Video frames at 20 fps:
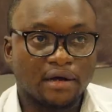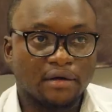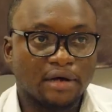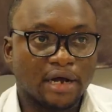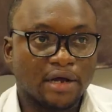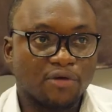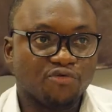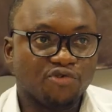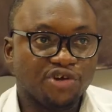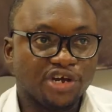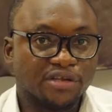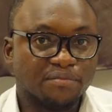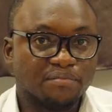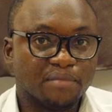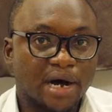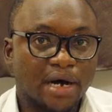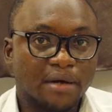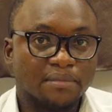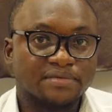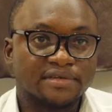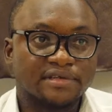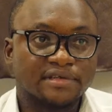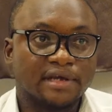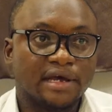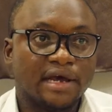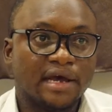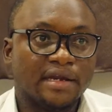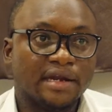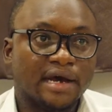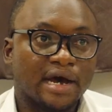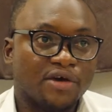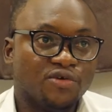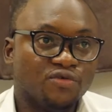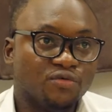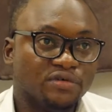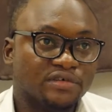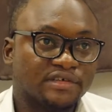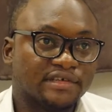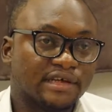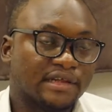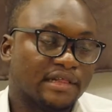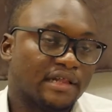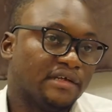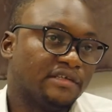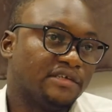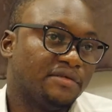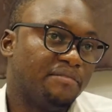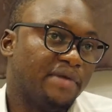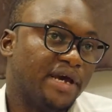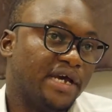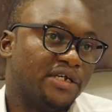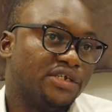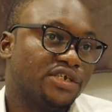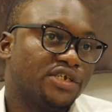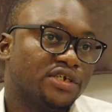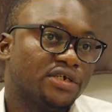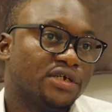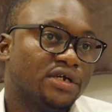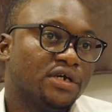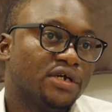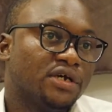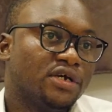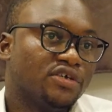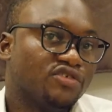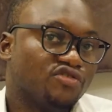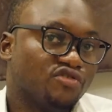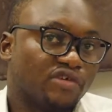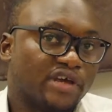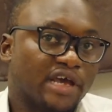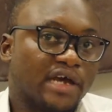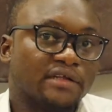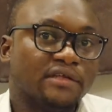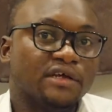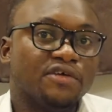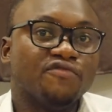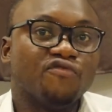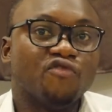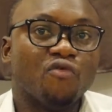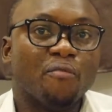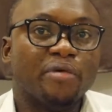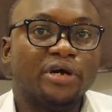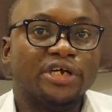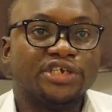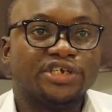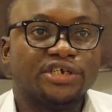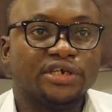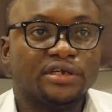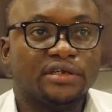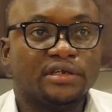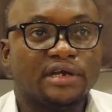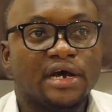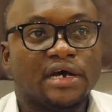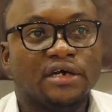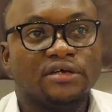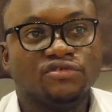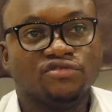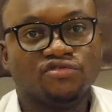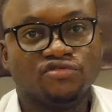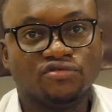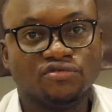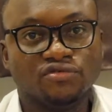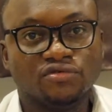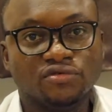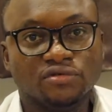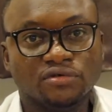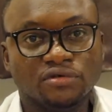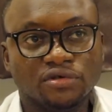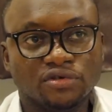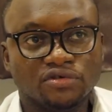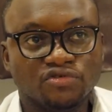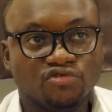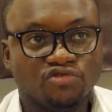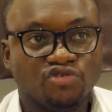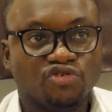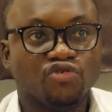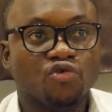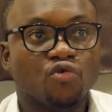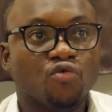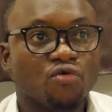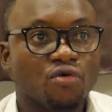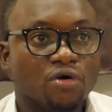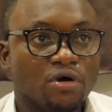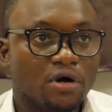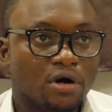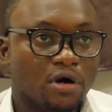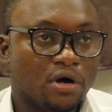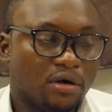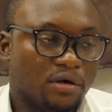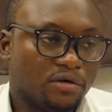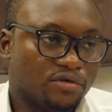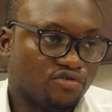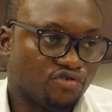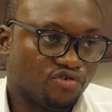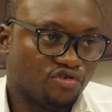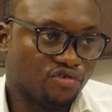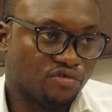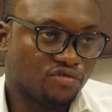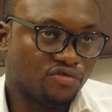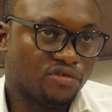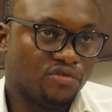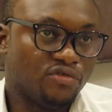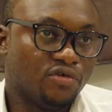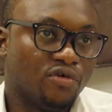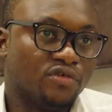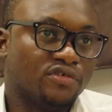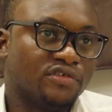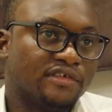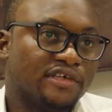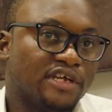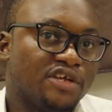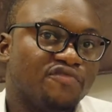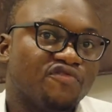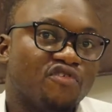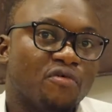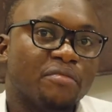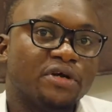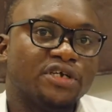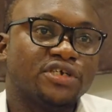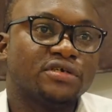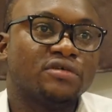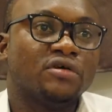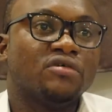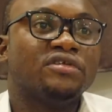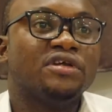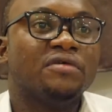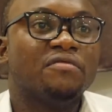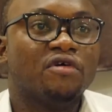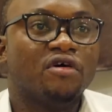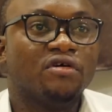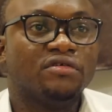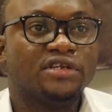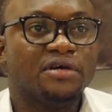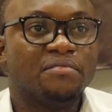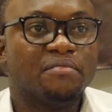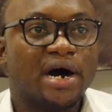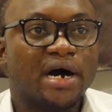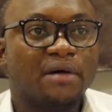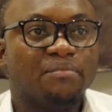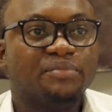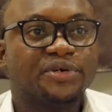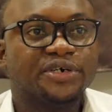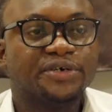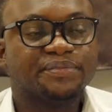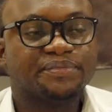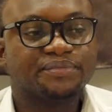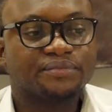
I create maps and I use satellite image to get the information and to show those information on the map.